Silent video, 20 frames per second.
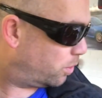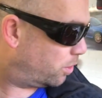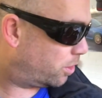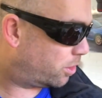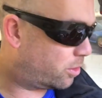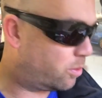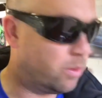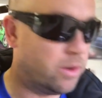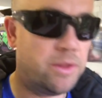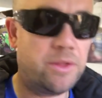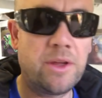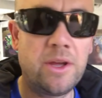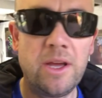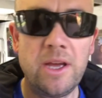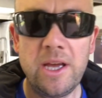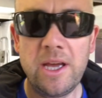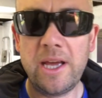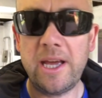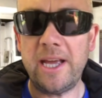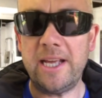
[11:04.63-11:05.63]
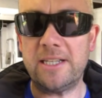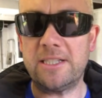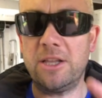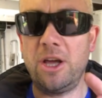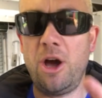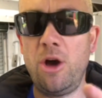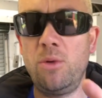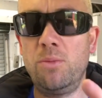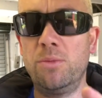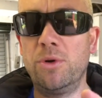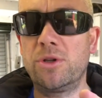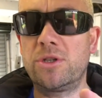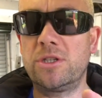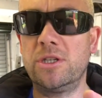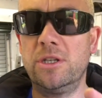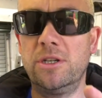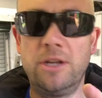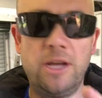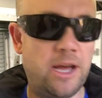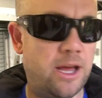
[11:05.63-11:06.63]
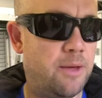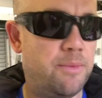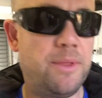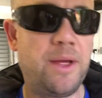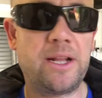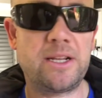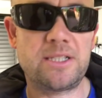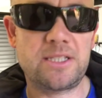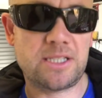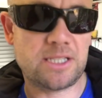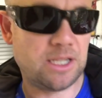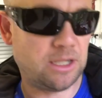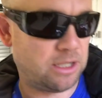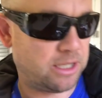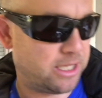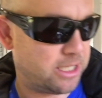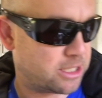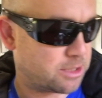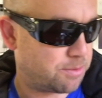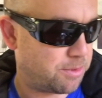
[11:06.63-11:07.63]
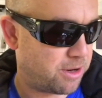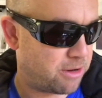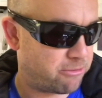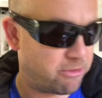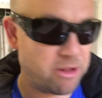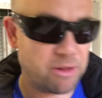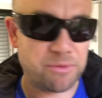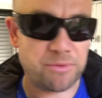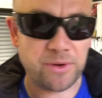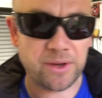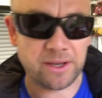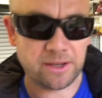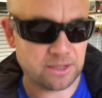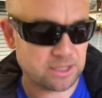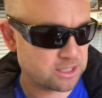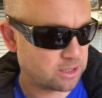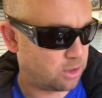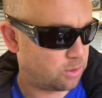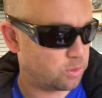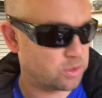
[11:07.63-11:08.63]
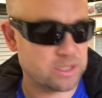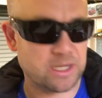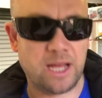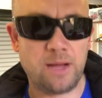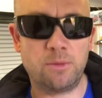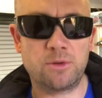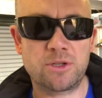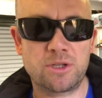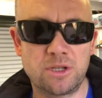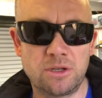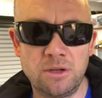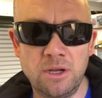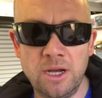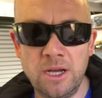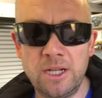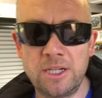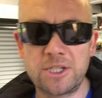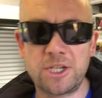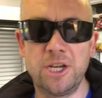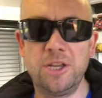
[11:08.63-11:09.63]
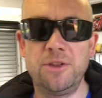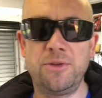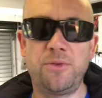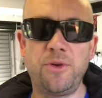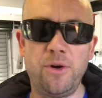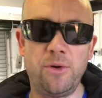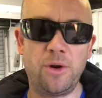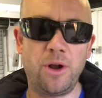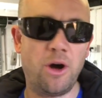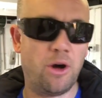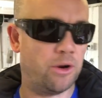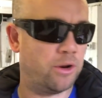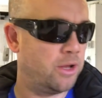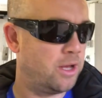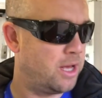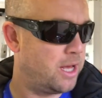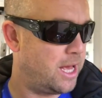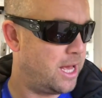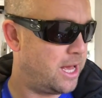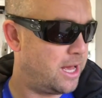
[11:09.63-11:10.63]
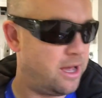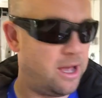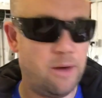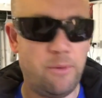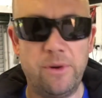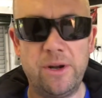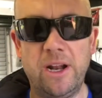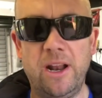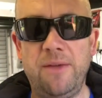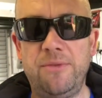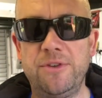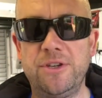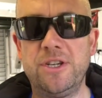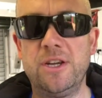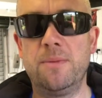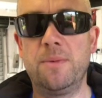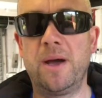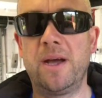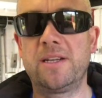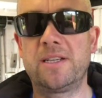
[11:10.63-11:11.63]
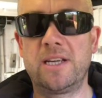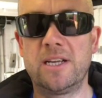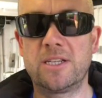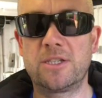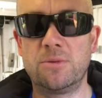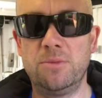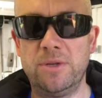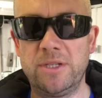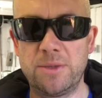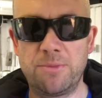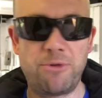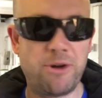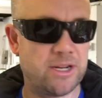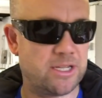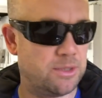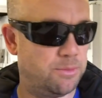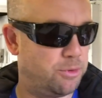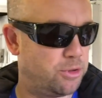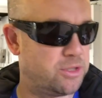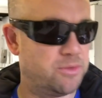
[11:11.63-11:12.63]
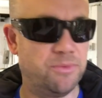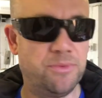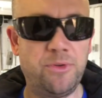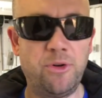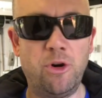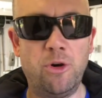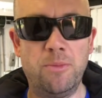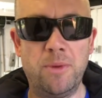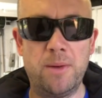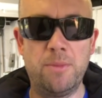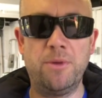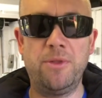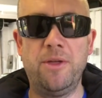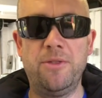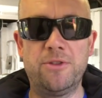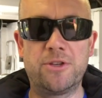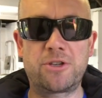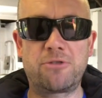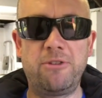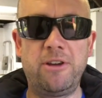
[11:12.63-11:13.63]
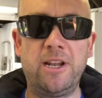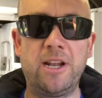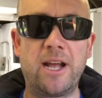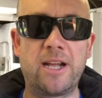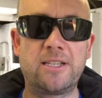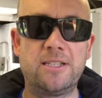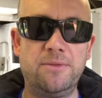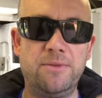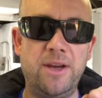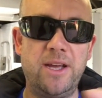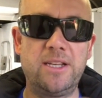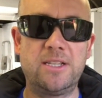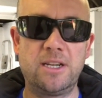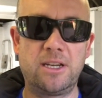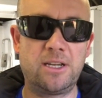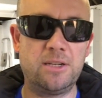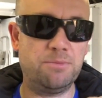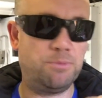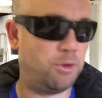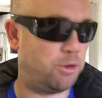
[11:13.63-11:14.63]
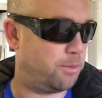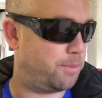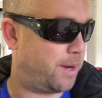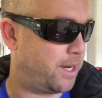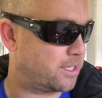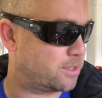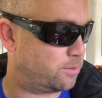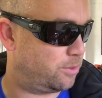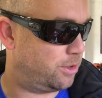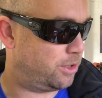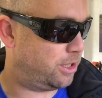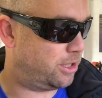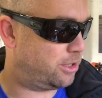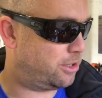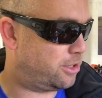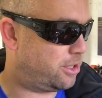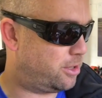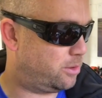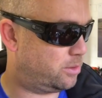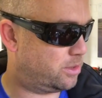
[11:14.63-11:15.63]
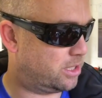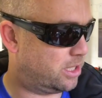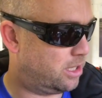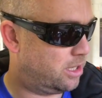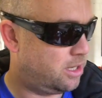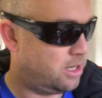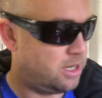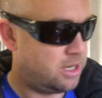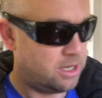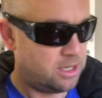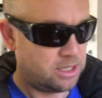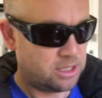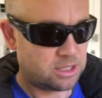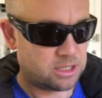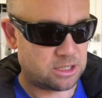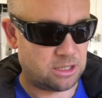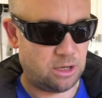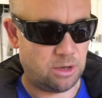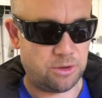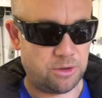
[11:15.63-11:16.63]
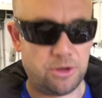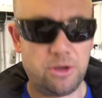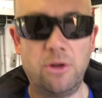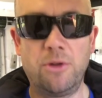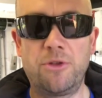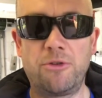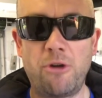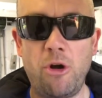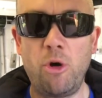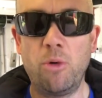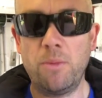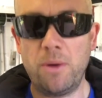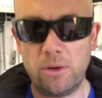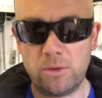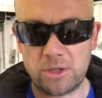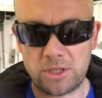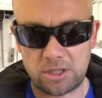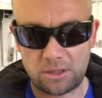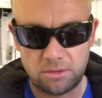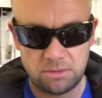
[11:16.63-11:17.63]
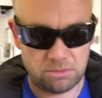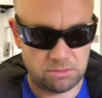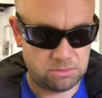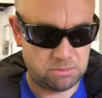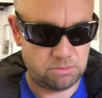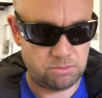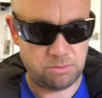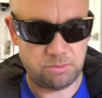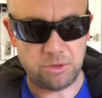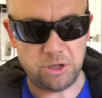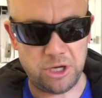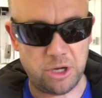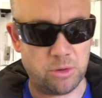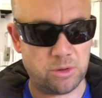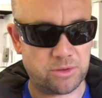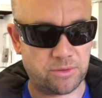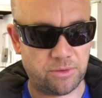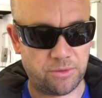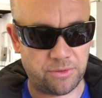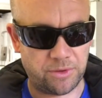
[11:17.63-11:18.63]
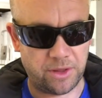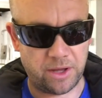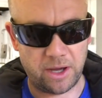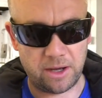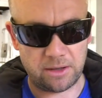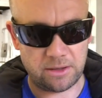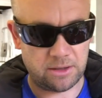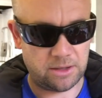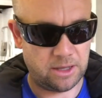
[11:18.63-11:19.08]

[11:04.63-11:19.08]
work with is the home button. That still needs to be a real finger, so I wasn't able to turn the phone on. When I left the gym I had to get somebody to press the button for me, but then the screen activates and I can put the password in and use it. So they're almost useful for that.